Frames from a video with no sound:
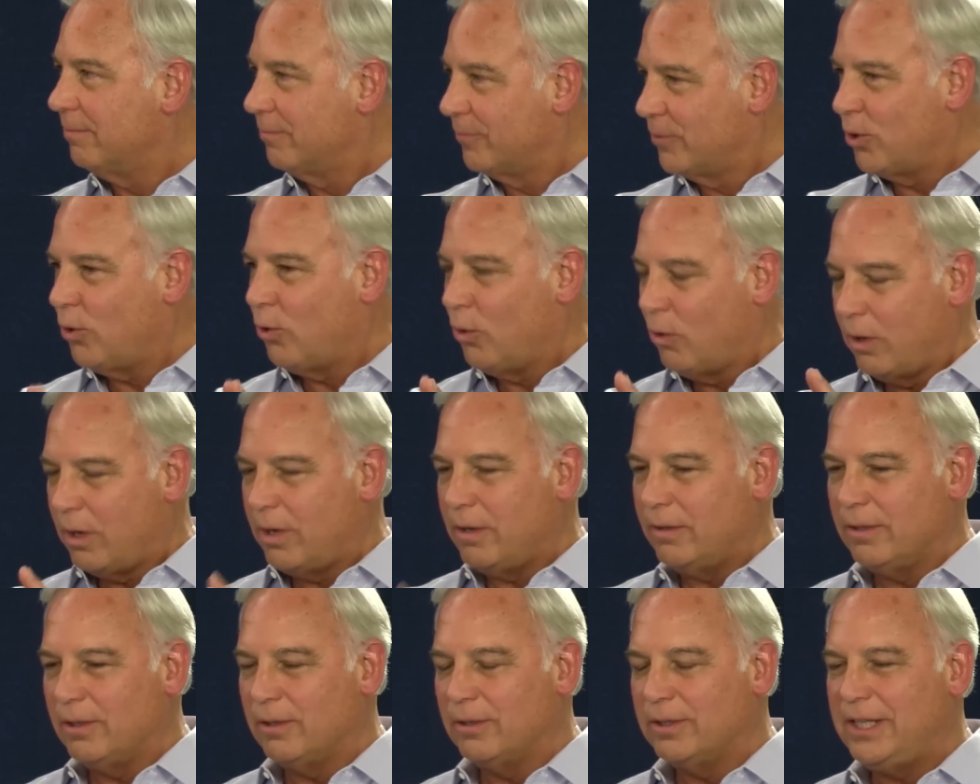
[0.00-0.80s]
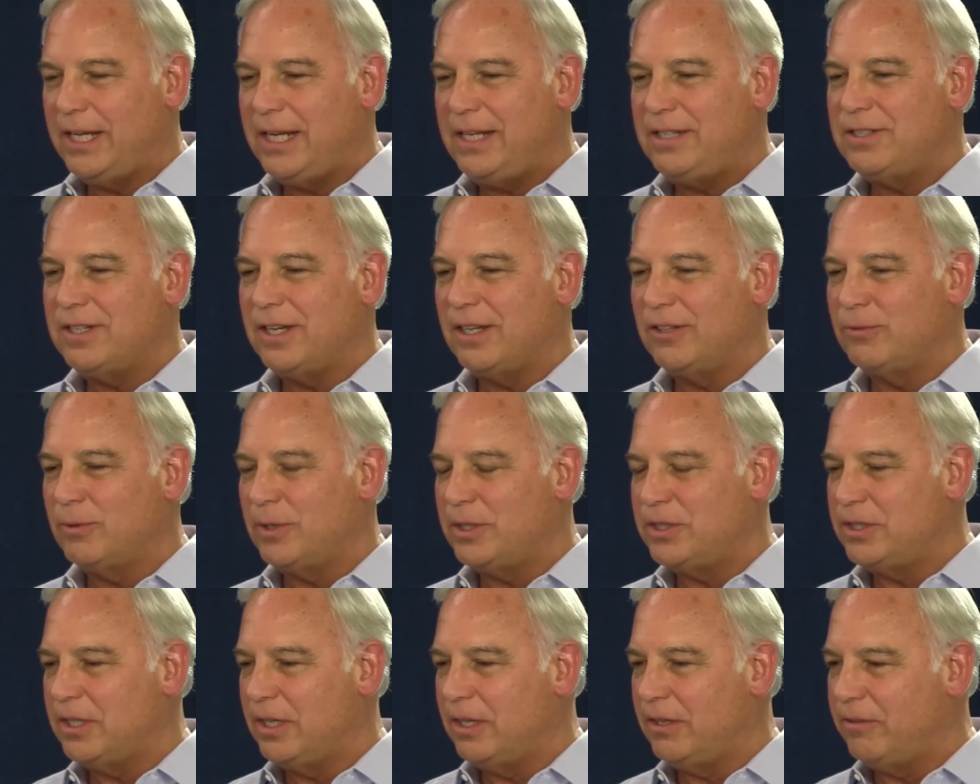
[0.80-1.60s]
core little teachings,
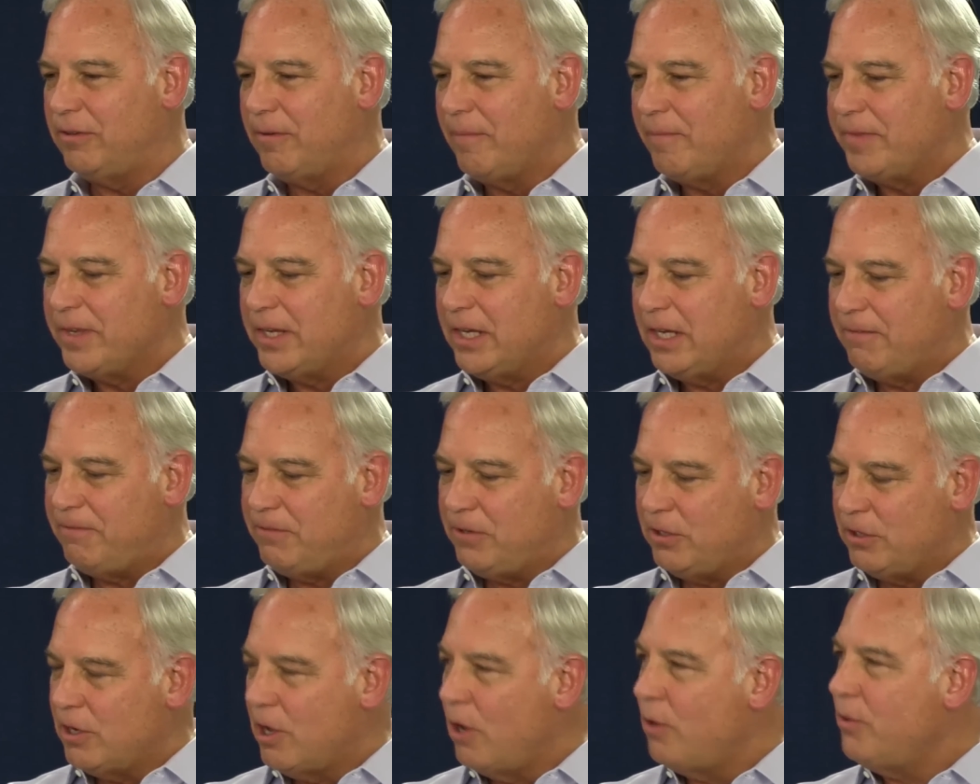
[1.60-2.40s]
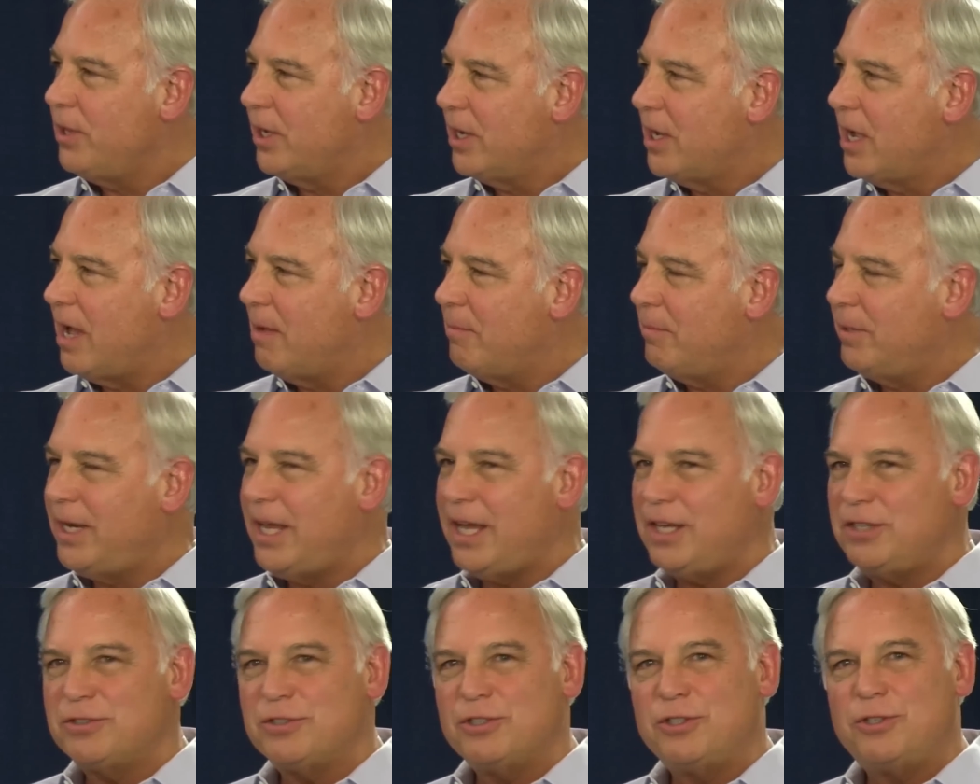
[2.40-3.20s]
which is, if you know the
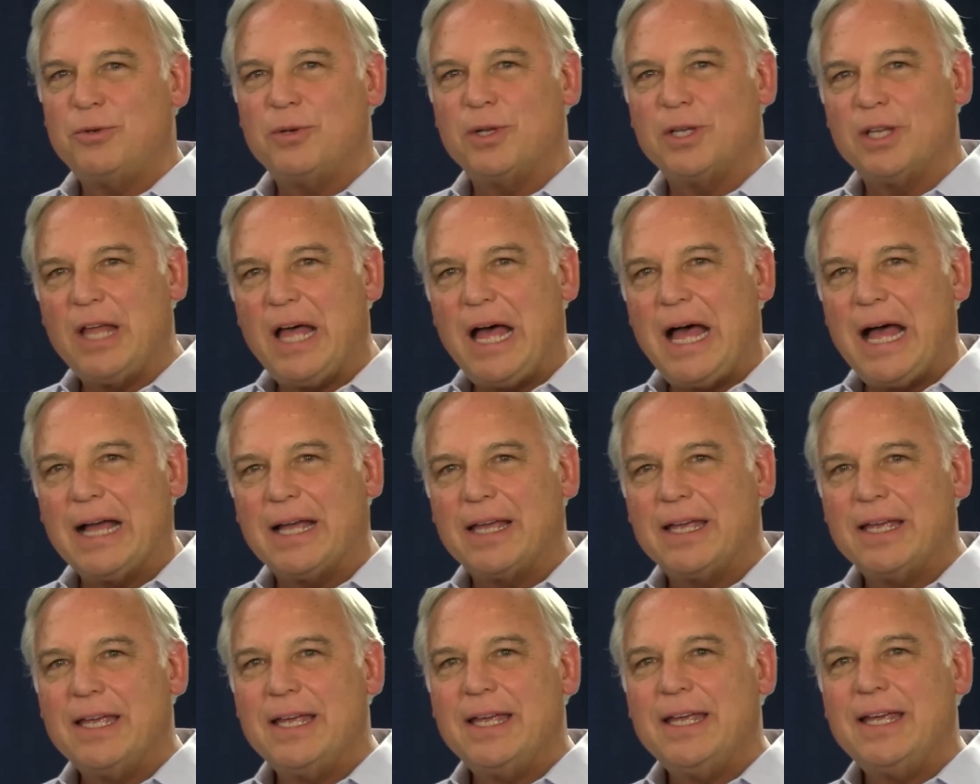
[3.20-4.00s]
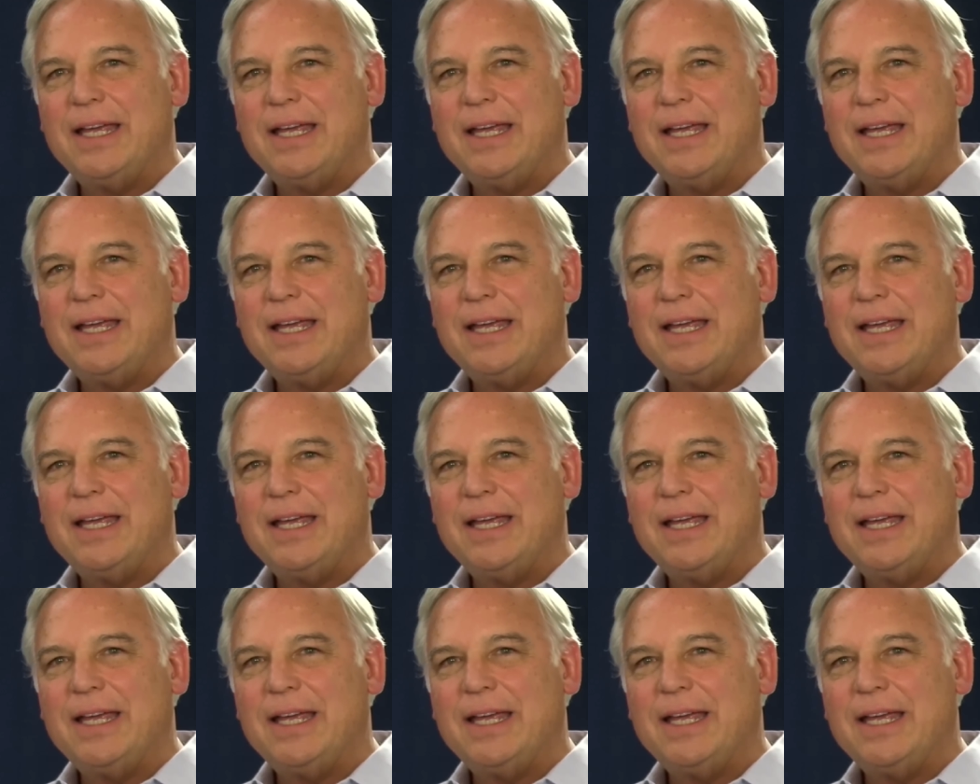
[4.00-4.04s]
combination to a lock,